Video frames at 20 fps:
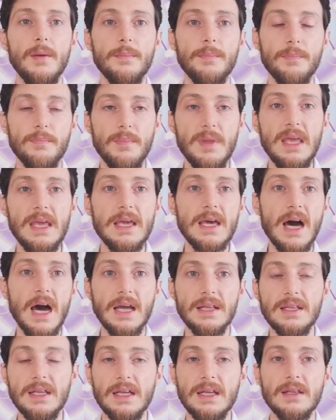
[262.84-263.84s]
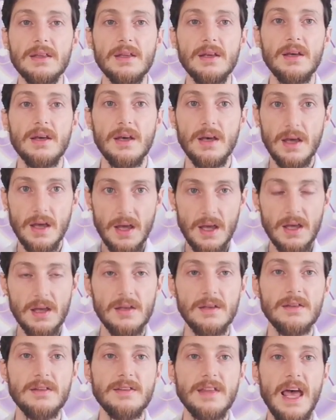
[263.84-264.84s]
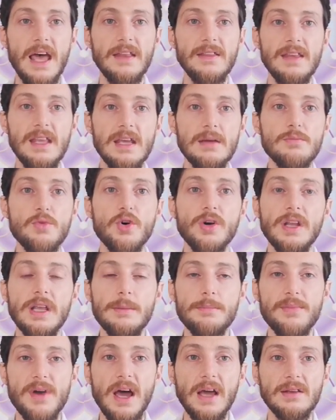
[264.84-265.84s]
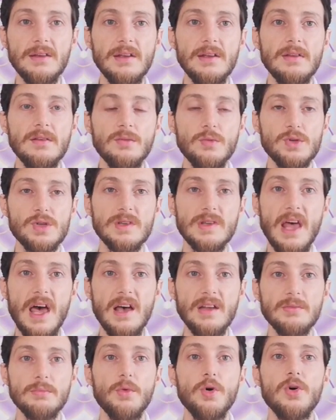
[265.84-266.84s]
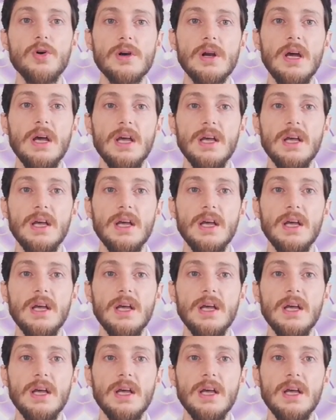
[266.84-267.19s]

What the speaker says: me guiding the standing morning practice, which has more